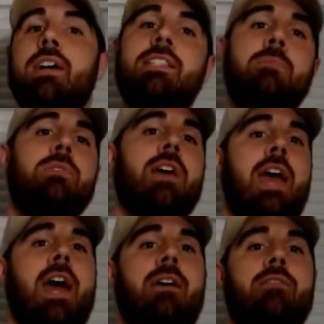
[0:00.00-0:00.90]
A tip of the
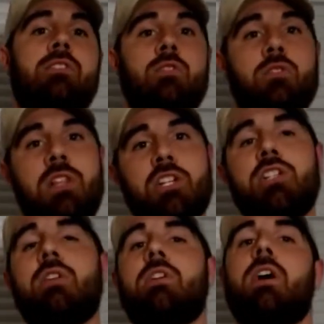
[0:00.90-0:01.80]
hat to those
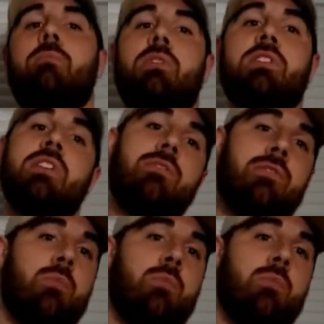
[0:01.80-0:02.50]
legendary companies, if you